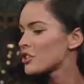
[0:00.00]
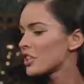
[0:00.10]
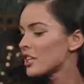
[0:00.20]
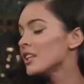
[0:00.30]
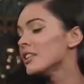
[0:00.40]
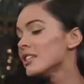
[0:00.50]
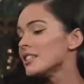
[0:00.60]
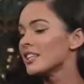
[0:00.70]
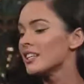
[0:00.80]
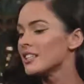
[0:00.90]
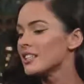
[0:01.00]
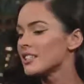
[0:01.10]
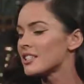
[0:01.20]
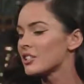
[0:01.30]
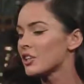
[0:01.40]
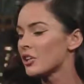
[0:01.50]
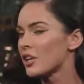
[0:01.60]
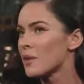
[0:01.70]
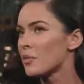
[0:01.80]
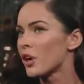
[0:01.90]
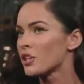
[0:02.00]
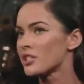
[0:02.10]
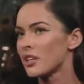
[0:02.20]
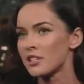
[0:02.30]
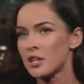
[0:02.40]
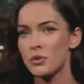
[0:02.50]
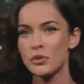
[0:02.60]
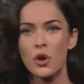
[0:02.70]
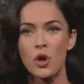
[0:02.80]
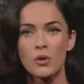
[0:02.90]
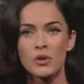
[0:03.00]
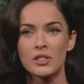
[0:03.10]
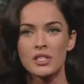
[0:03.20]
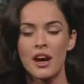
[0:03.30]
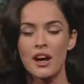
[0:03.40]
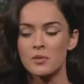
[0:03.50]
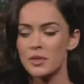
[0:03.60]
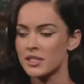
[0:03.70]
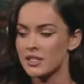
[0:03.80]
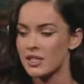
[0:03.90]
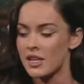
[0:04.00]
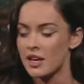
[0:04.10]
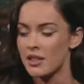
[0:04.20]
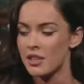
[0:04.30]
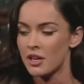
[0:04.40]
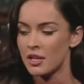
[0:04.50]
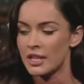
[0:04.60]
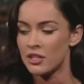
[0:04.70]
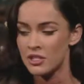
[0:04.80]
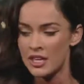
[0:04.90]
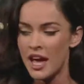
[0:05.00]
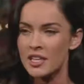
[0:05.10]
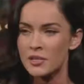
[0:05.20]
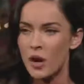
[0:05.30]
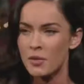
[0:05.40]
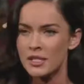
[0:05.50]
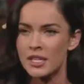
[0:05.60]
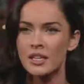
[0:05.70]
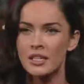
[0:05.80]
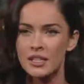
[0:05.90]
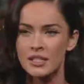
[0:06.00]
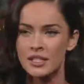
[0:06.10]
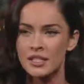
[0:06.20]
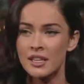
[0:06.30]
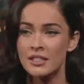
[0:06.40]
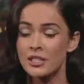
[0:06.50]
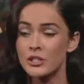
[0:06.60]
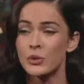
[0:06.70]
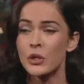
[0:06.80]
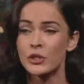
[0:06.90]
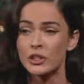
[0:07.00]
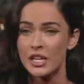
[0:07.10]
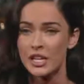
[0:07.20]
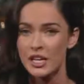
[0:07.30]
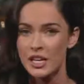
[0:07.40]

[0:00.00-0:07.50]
actually, in this clip, our stunt doubles almost died because there's a gas bomb that detonates, and it detonated too early.